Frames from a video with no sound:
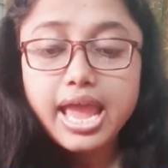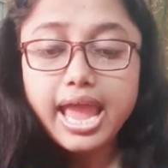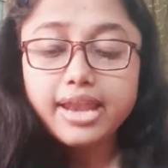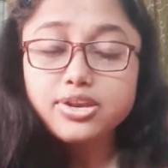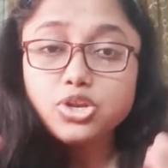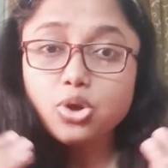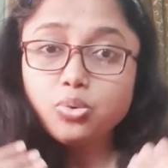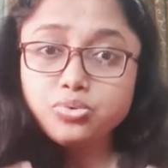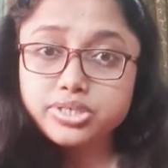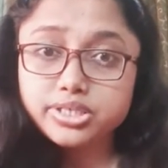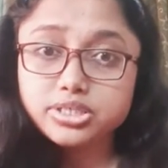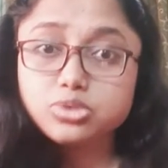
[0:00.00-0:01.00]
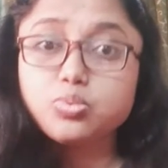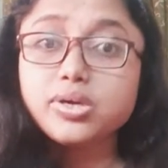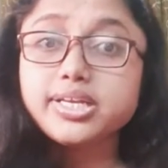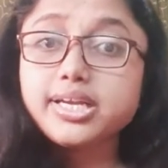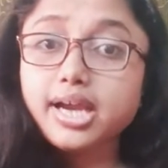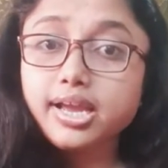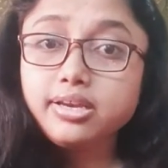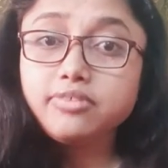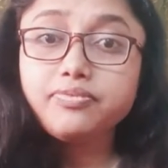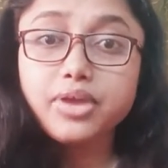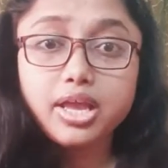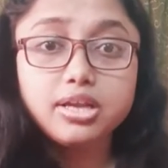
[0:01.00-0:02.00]
and notice what kind
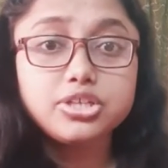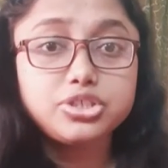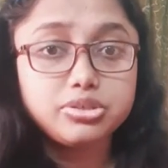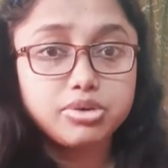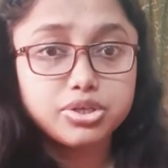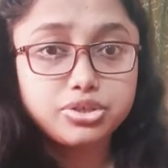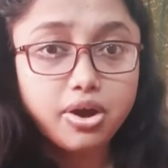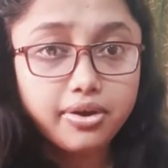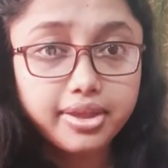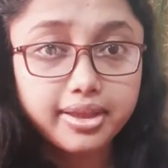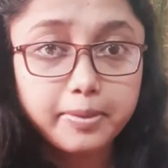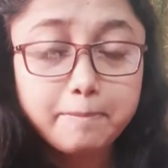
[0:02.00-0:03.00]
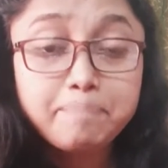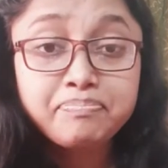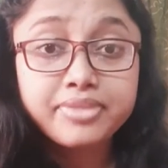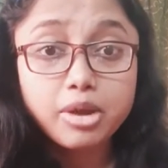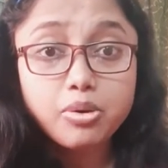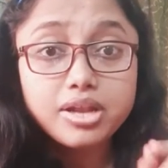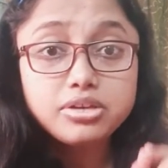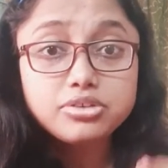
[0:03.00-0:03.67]
of English you are talking. Now,